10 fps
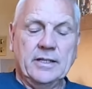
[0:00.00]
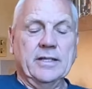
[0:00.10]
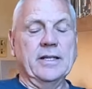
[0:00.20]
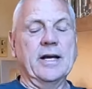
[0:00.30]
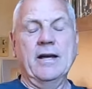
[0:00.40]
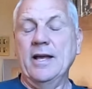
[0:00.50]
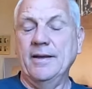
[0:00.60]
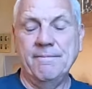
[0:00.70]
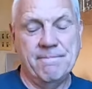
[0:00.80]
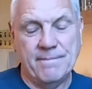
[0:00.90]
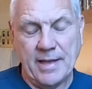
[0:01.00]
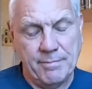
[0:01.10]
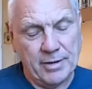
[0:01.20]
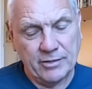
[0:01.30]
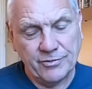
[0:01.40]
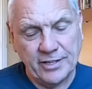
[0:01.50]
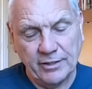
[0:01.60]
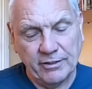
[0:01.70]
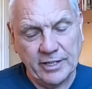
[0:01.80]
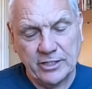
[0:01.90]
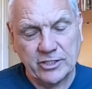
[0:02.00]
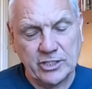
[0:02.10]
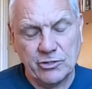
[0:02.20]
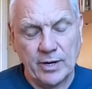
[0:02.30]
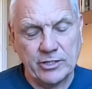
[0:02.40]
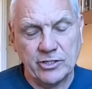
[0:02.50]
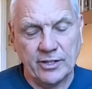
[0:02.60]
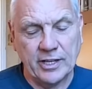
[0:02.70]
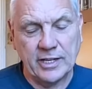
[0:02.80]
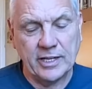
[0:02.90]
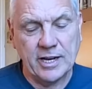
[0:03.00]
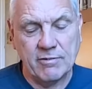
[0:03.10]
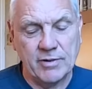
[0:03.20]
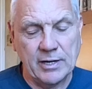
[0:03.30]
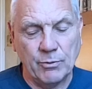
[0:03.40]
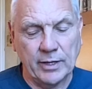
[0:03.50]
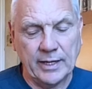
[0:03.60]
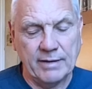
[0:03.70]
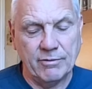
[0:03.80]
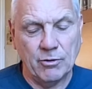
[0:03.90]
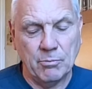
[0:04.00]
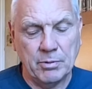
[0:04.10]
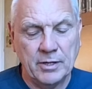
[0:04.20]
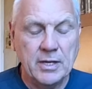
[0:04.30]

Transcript: You know, they perhaps feel they're in a situation that they don't really want to give up.